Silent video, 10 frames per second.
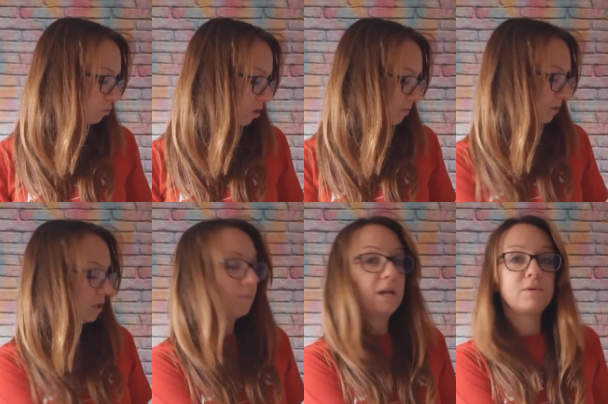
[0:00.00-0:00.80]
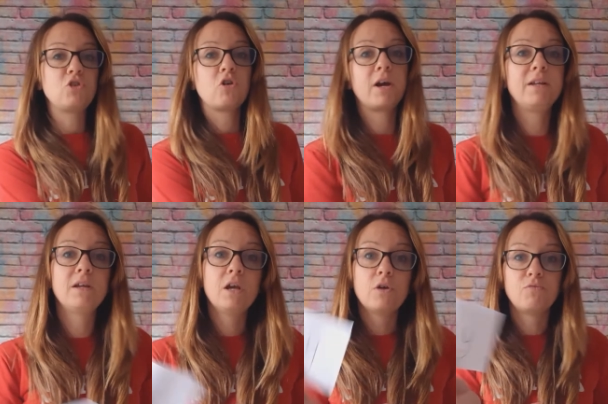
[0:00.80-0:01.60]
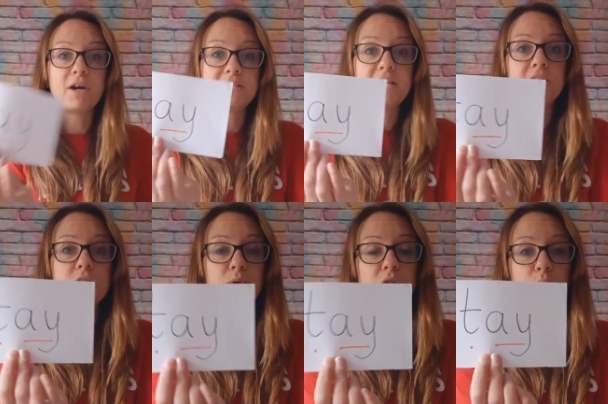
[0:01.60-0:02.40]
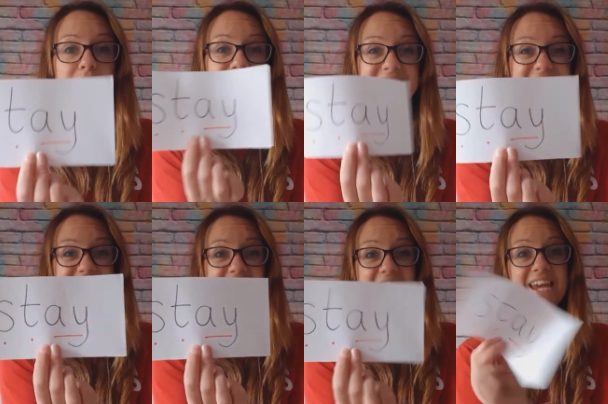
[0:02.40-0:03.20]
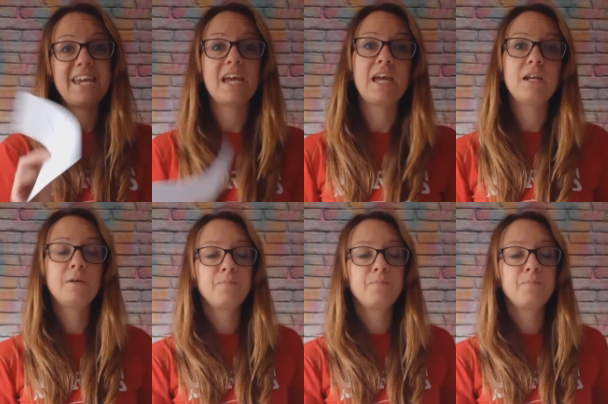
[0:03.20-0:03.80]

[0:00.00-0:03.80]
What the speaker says: I'm going to maybe try and write a sentence with the word stay in.